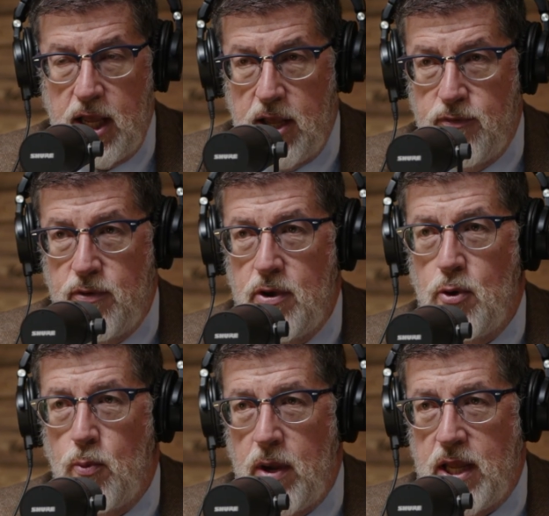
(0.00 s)
if
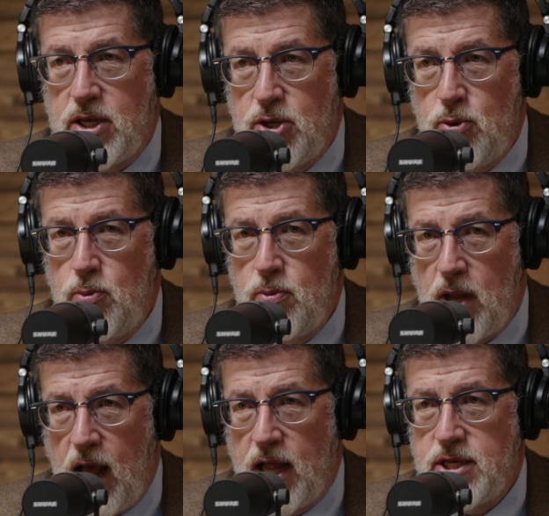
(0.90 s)
we do
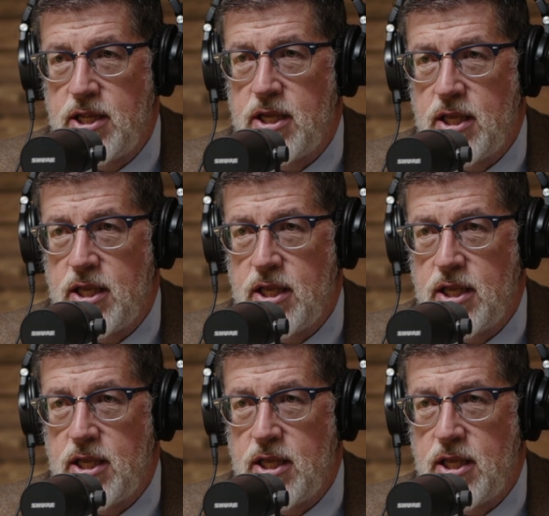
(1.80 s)
not